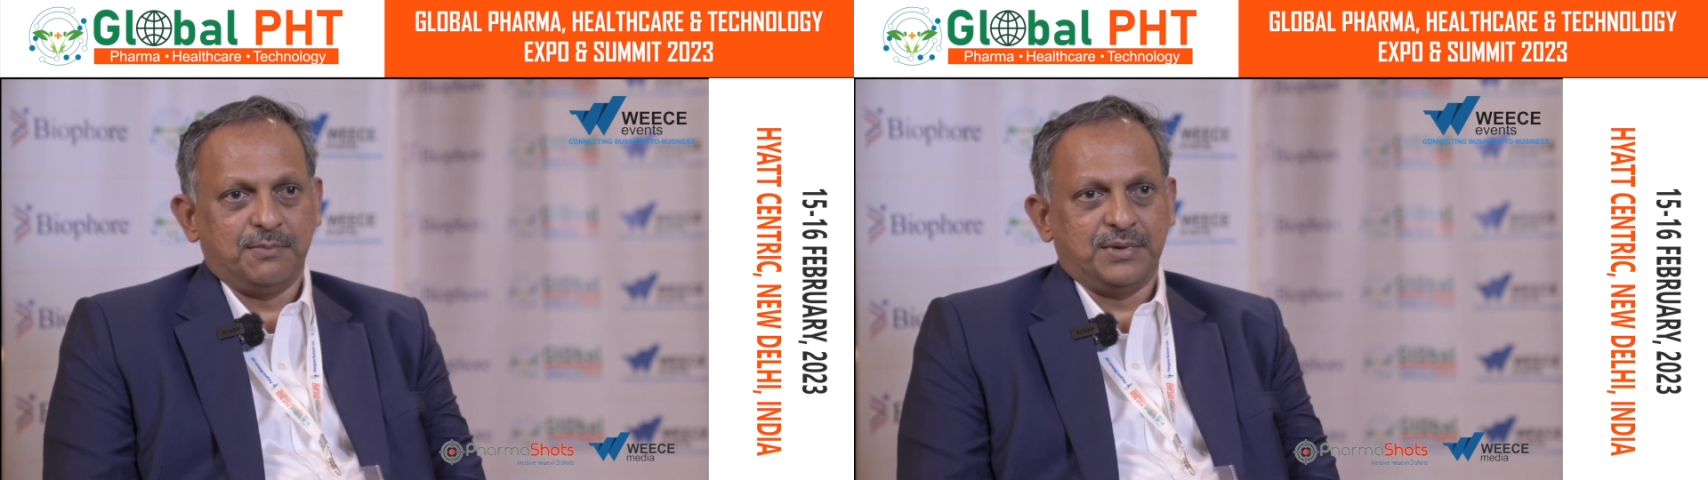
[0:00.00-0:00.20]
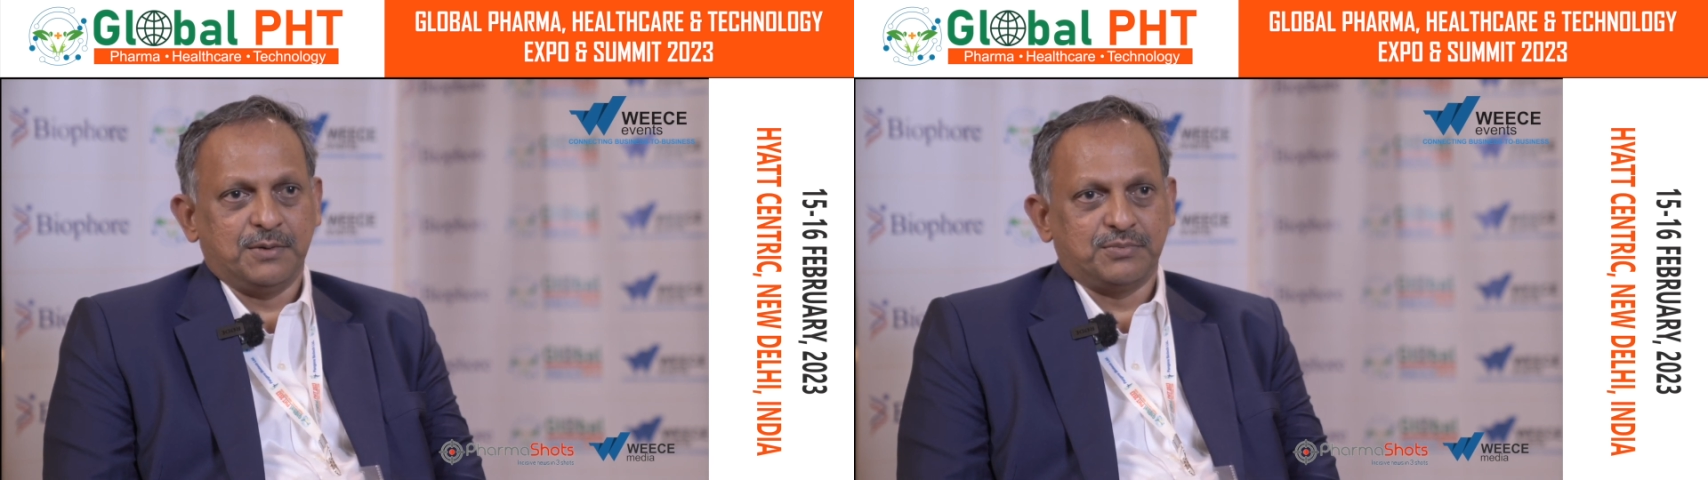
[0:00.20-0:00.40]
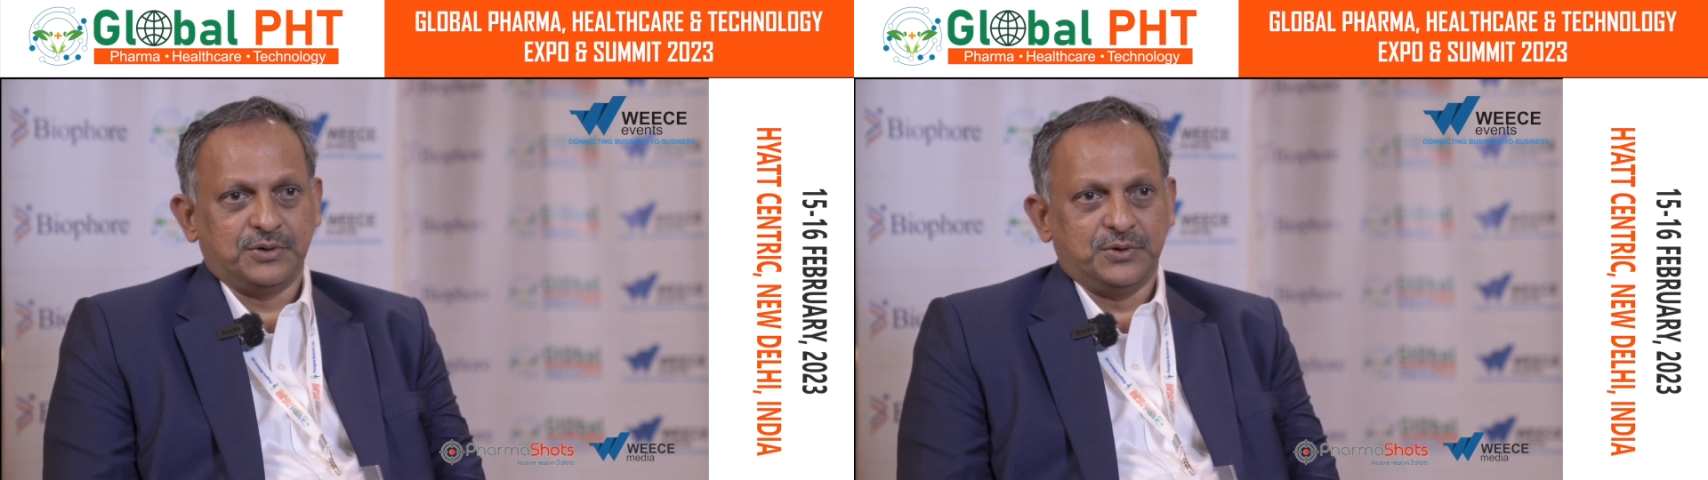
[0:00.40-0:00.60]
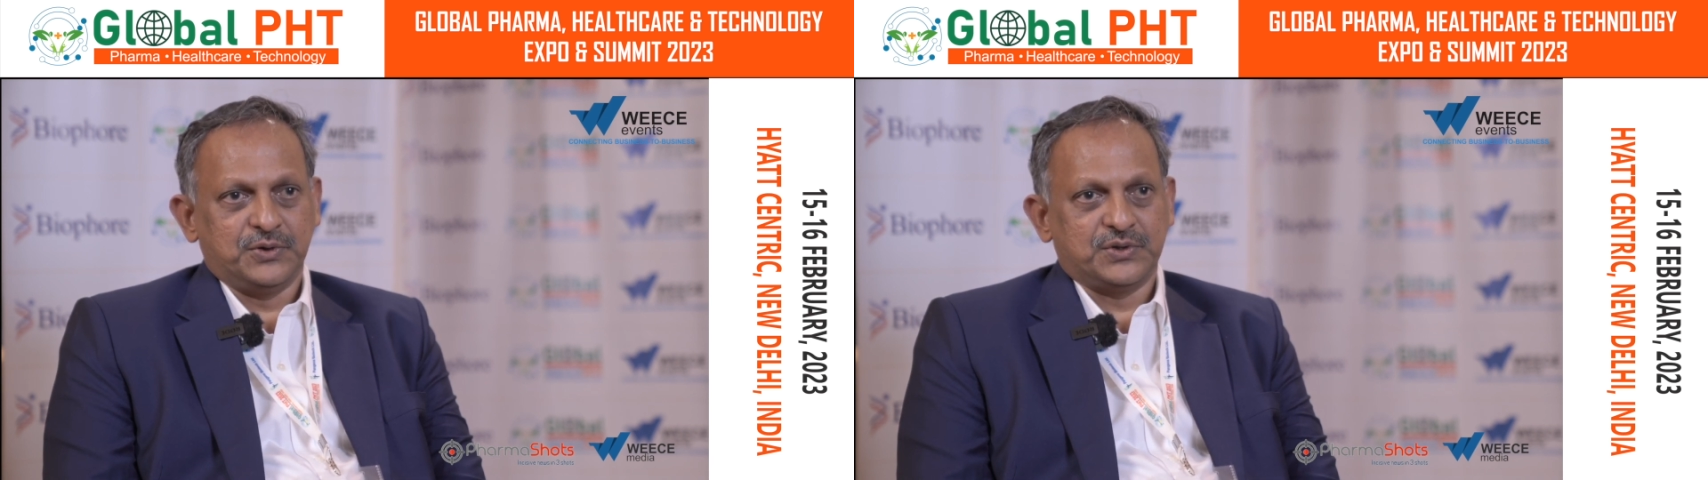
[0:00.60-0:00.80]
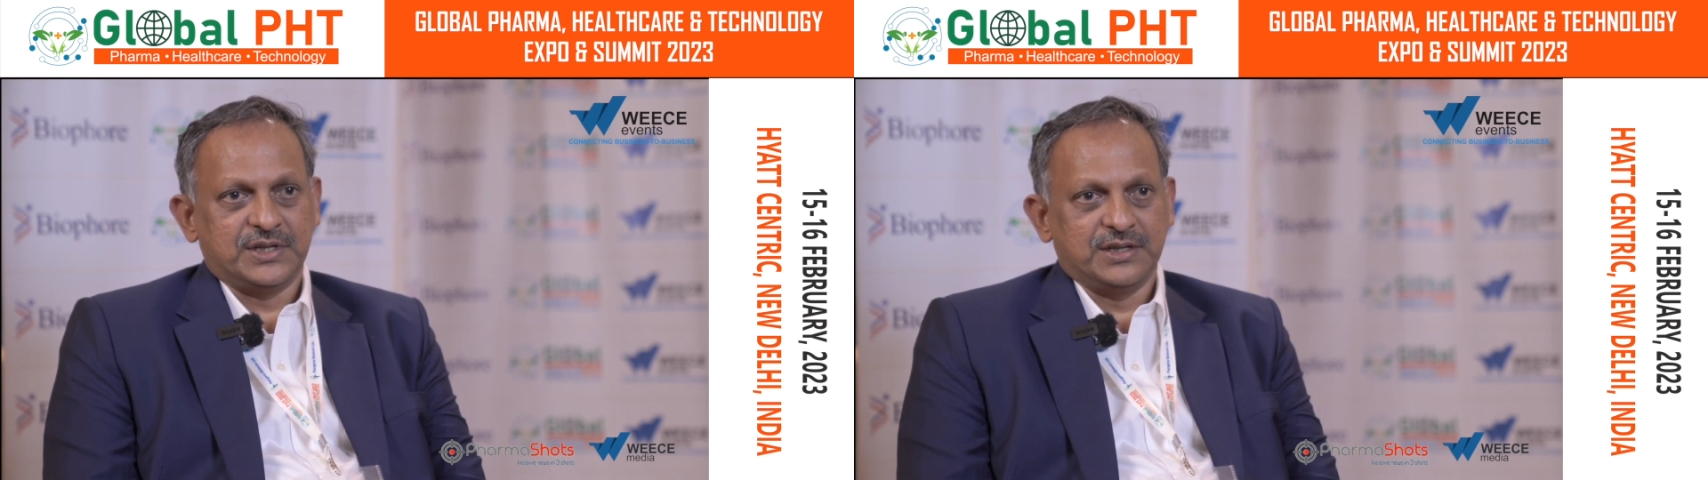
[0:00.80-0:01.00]
API
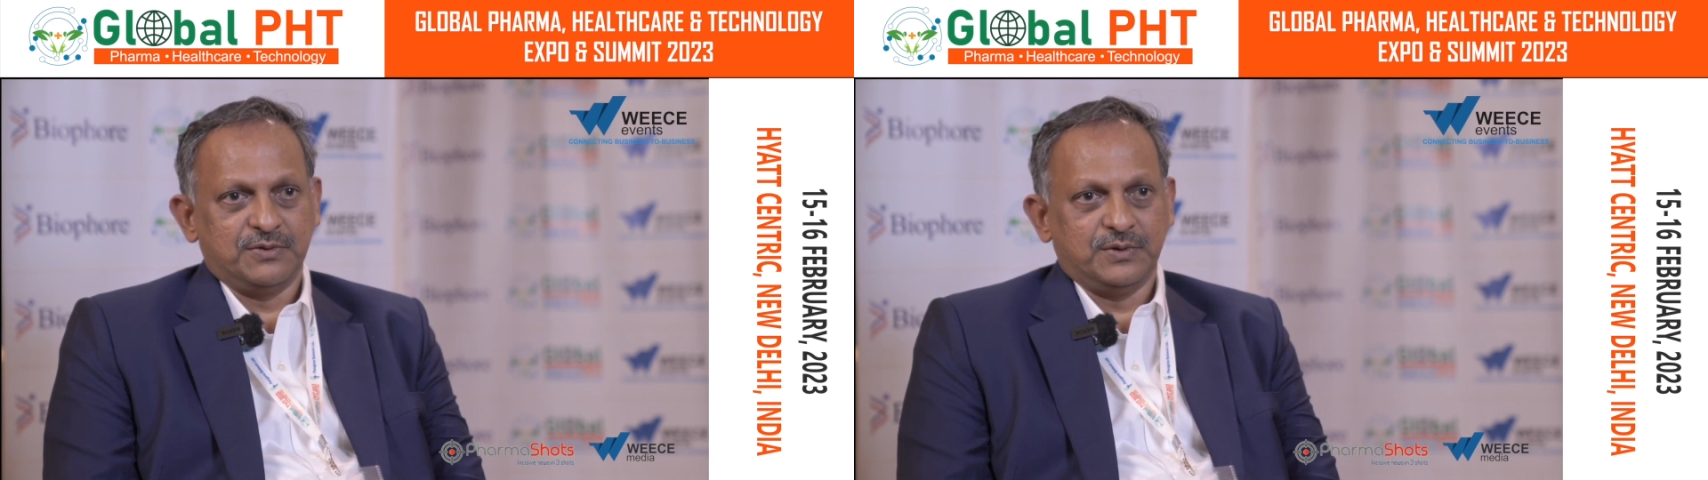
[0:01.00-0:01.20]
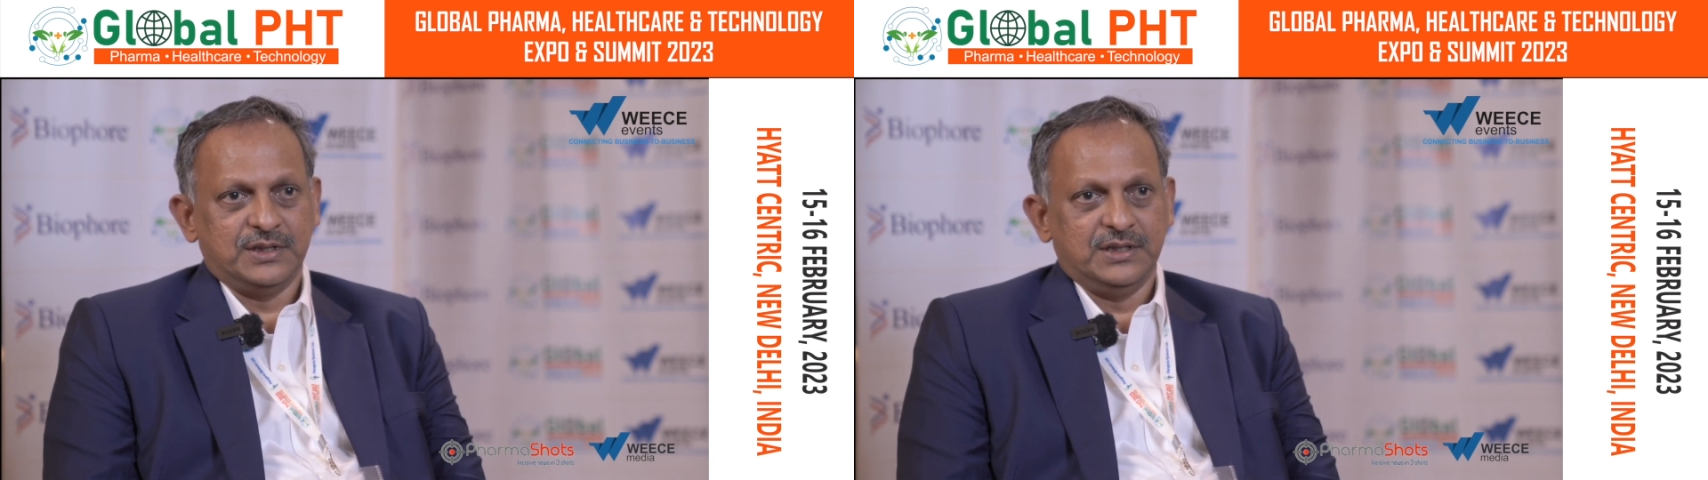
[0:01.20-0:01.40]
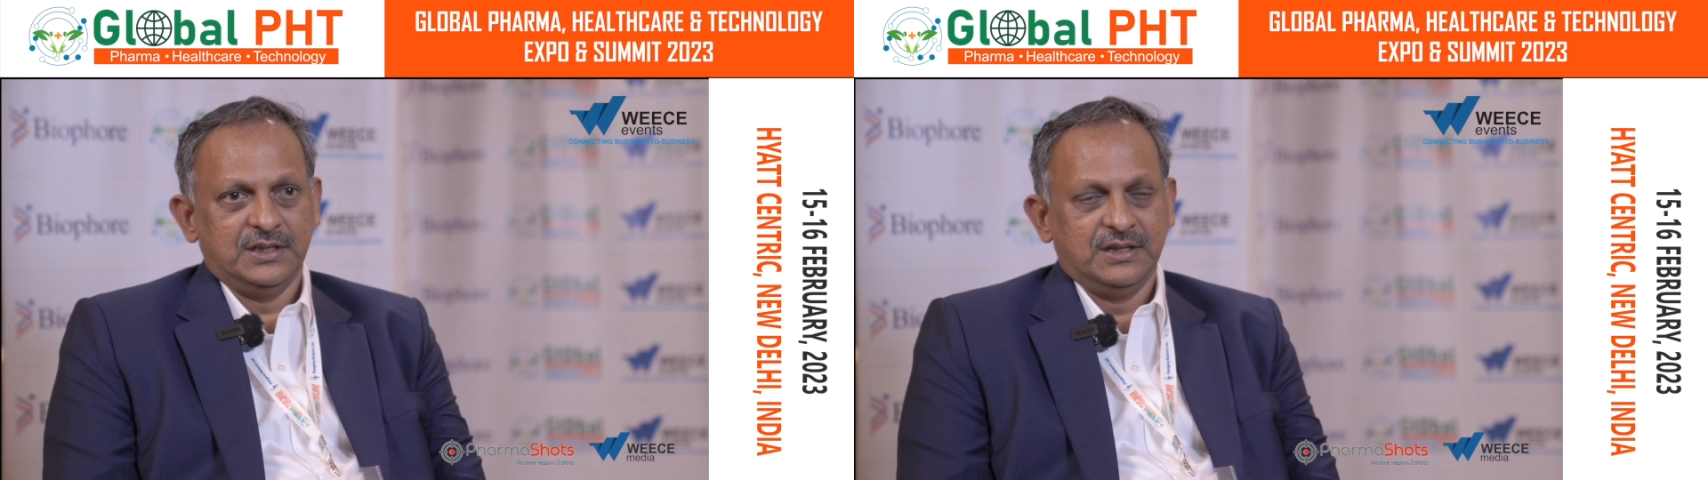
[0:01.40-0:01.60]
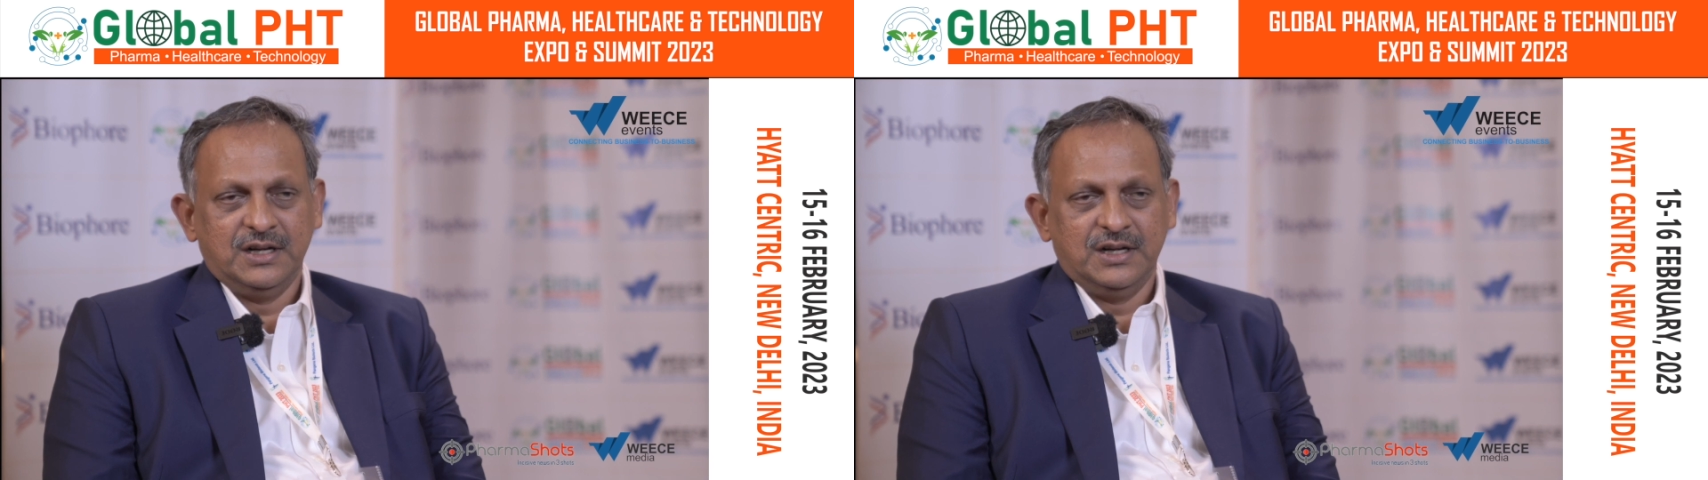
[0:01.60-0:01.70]
producer in the world.